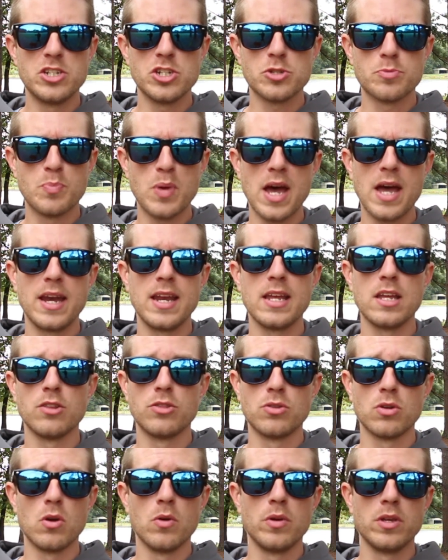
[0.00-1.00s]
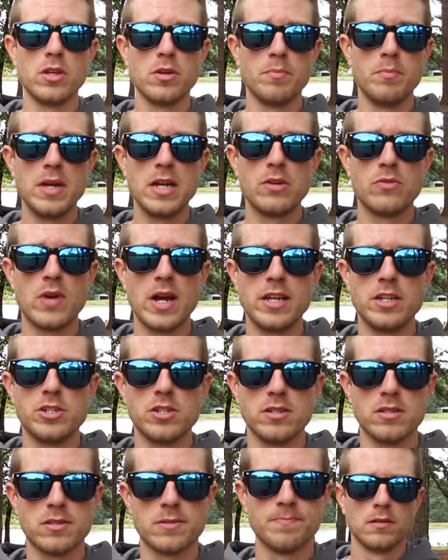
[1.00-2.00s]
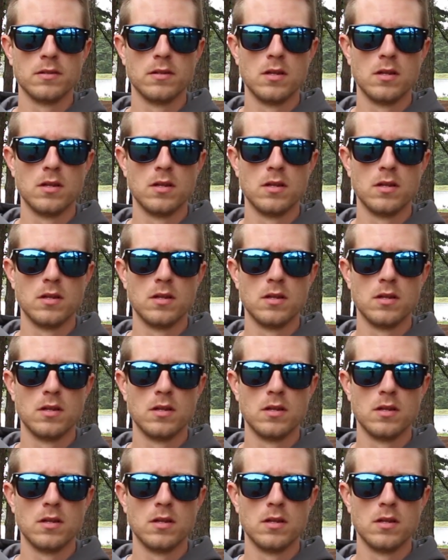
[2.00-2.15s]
just putting and throwing your mid-ranges.